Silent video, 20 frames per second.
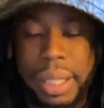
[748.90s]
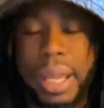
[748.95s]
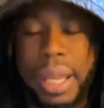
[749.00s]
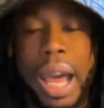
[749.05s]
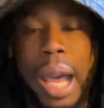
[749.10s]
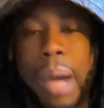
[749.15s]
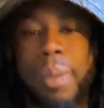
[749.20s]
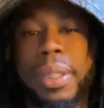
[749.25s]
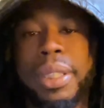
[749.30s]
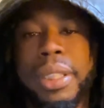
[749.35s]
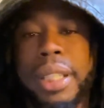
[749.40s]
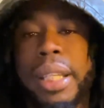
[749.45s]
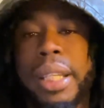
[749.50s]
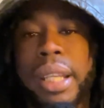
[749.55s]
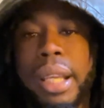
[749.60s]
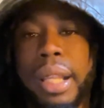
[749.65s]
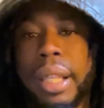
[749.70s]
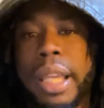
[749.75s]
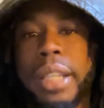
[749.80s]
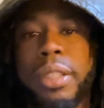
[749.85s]

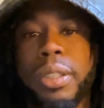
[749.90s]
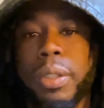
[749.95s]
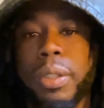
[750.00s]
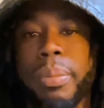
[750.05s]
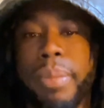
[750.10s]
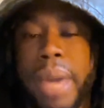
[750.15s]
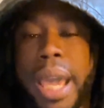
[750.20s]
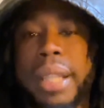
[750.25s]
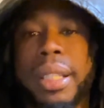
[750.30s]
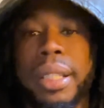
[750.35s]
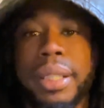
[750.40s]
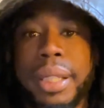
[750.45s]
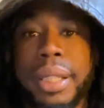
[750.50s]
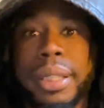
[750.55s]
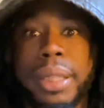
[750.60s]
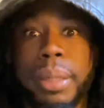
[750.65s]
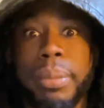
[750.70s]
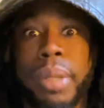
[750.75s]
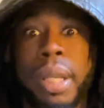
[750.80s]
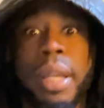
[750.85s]

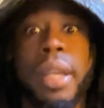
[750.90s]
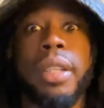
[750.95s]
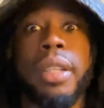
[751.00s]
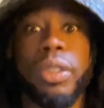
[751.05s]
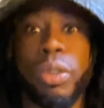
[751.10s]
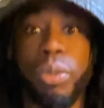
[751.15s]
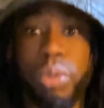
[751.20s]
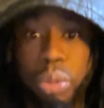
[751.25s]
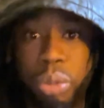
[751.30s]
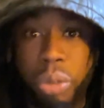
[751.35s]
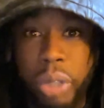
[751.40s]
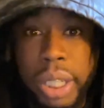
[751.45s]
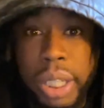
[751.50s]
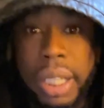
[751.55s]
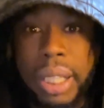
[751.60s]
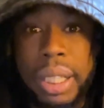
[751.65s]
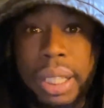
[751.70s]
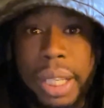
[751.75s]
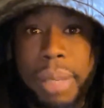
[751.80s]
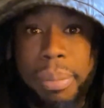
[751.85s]
electromagnetism to
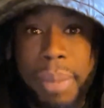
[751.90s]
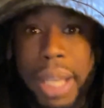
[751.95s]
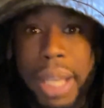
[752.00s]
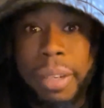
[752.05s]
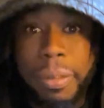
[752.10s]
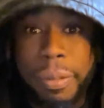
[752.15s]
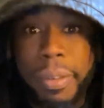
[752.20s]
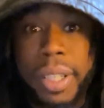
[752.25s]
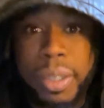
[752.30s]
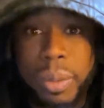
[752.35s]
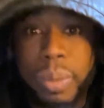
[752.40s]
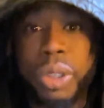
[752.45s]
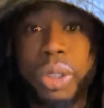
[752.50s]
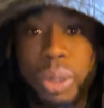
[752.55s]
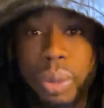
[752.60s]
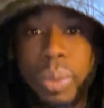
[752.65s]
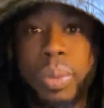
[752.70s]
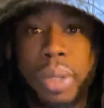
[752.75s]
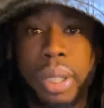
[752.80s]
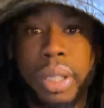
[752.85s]
really manifest what
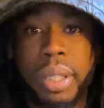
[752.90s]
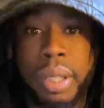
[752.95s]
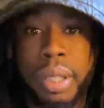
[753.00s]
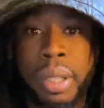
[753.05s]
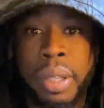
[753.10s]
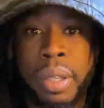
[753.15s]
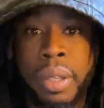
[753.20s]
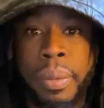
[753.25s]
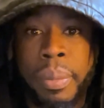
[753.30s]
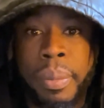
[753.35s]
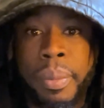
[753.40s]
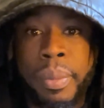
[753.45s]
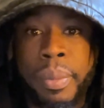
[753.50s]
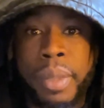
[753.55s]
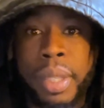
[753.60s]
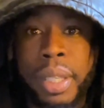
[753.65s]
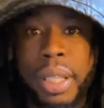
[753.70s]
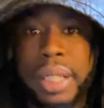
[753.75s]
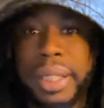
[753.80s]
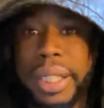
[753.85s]
you want.
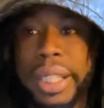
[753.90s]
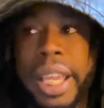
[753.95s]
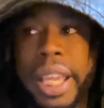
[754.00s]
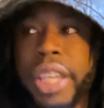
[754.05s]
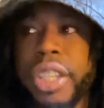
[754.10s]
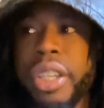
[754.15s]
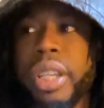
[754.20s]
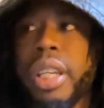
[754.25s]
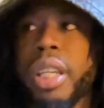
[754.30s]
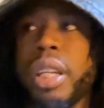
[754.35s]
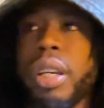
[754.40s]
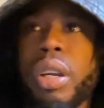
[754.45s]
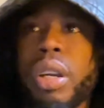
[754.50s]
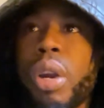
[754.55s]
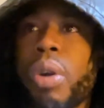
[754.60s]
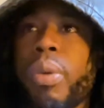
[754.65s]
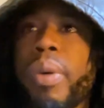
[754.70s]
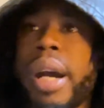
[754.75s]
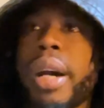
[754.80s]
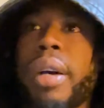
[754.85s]
Because, again, you're going to
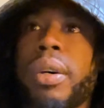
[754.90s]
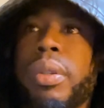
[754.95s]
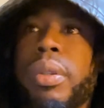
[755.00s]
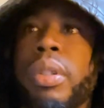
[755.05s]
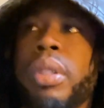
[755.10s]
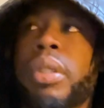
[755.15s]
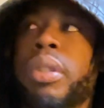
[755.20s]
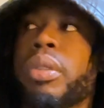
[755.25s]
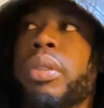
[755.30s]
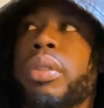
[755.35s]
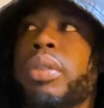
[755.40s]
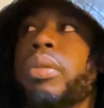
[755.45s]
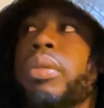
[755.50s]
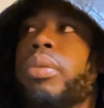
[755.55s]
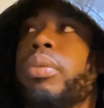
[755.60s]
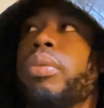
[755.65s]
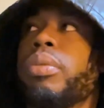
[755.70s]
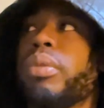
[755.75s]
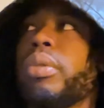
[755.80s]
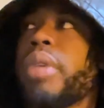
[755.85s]
go out
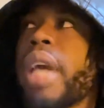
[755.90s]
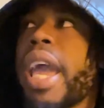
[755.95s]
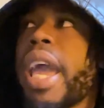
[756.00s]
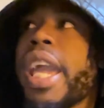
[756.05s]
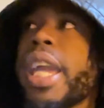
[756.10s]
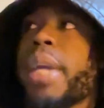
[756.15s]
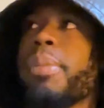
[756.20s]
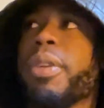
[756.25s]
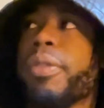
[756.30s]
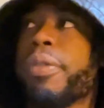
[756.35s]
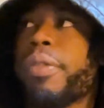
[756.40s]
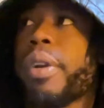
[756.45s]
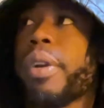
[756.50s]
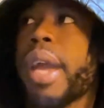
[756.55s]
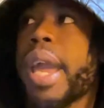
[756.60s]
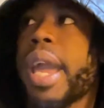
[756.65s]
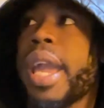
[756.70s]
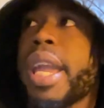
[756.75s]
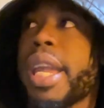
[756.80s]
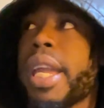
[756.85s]
aiming for
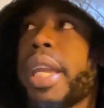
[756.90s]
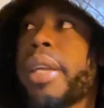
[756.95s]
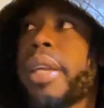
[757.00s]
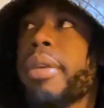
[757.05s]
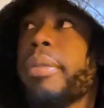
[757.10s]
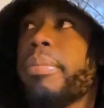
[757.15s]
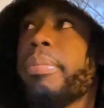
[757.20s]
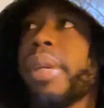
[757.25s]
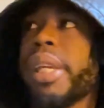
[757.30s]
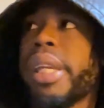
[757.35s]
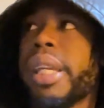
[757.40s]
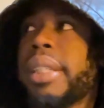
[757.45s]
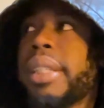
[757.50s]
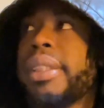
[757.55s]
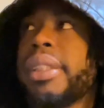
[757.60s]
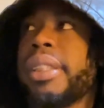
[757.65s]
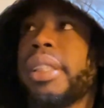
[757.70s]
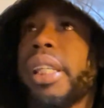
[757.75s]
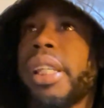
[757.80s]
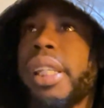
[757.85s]
A, B, and
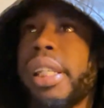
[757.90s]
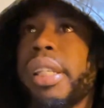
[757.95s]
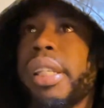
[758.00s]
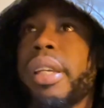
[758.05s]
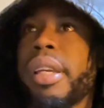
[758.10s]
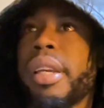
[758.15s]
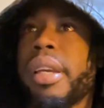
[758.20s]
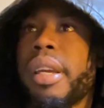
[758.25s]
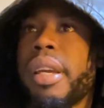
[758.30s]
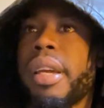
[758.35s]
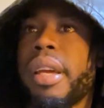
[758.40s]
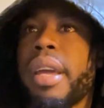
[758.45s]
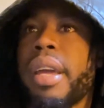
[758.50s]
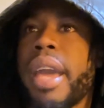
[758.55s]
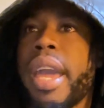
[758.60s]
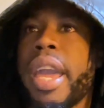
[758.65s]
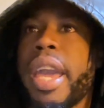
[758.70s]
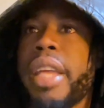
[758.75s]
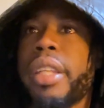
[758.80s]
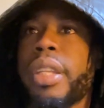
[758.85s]
C,
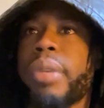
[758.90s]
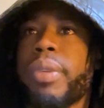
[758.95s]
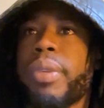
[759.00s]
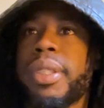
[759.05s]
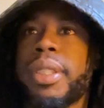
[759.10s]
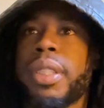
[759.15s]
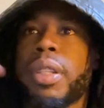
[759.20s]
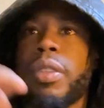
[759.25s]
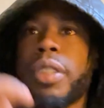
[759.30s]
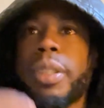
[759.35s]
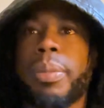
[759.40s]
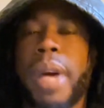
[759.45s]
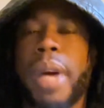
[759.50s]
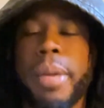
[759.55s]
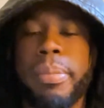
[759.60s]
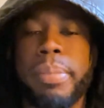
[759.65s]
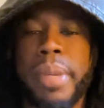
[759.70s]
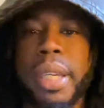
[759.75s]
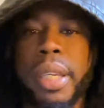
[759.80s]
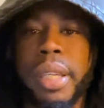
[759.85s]
and the results
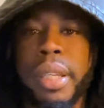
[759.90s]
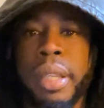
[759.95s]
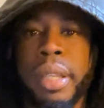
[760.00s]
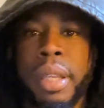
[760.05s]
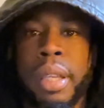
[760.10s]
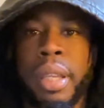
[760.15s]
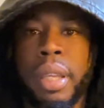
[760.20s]
might be